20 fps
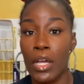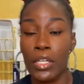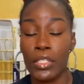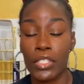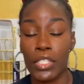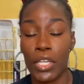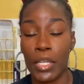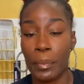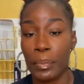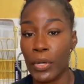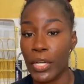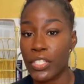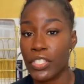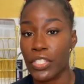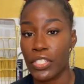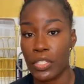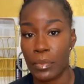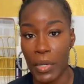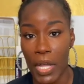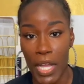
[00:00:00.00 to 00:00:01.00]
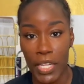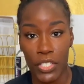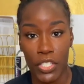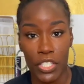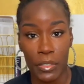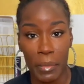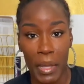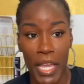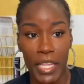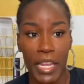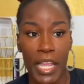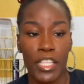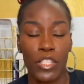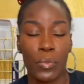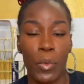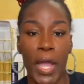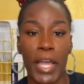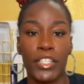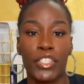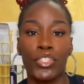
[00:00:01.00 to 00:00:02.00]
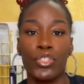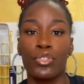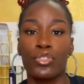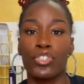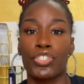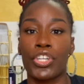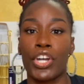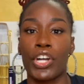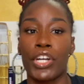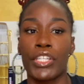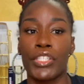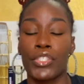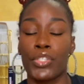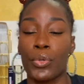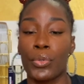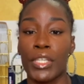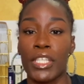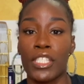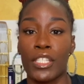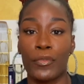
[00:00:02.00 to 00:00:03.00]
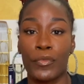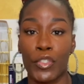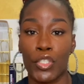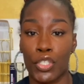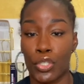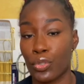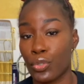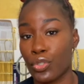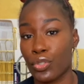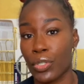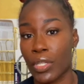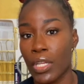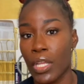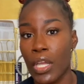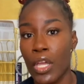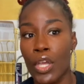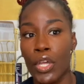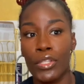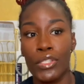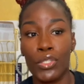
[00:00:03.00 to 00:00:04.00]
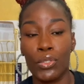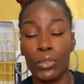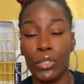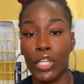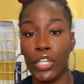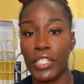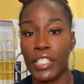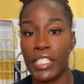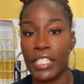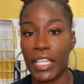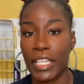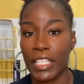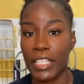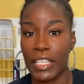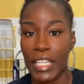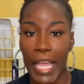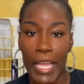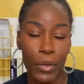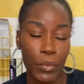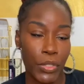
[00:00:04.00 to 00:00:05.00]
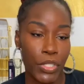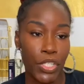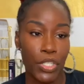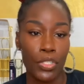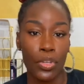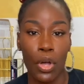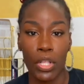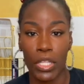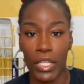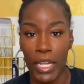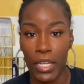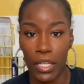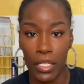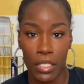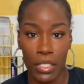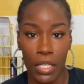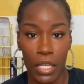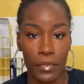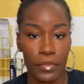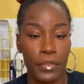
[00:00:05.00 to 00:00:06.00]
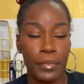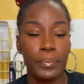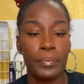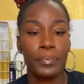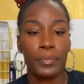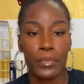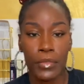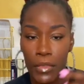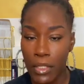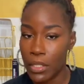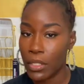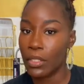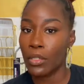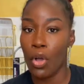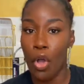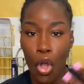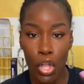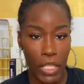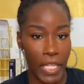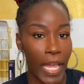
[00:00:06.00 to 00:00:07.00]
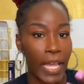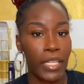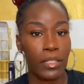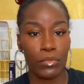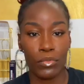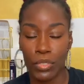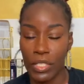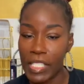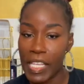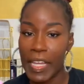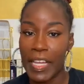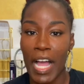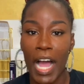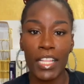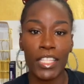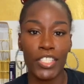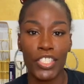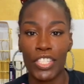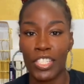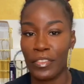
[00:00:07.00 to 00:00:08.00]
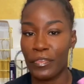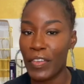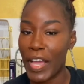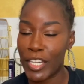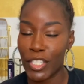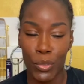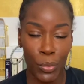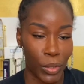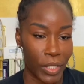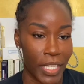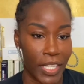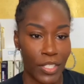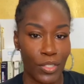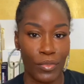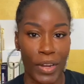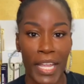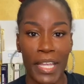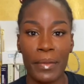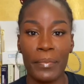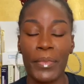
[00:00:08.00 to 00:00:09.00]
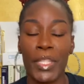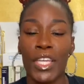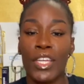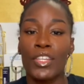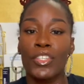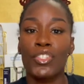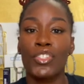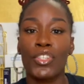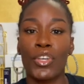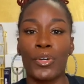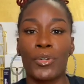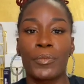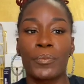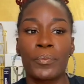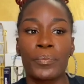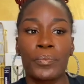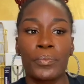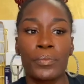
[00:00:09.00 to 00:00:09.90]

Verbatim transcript: to impress your subconscious mind. That's why children, it's so easy for children to learn second languages, all of that good stuff all that psychology, factual things, right? So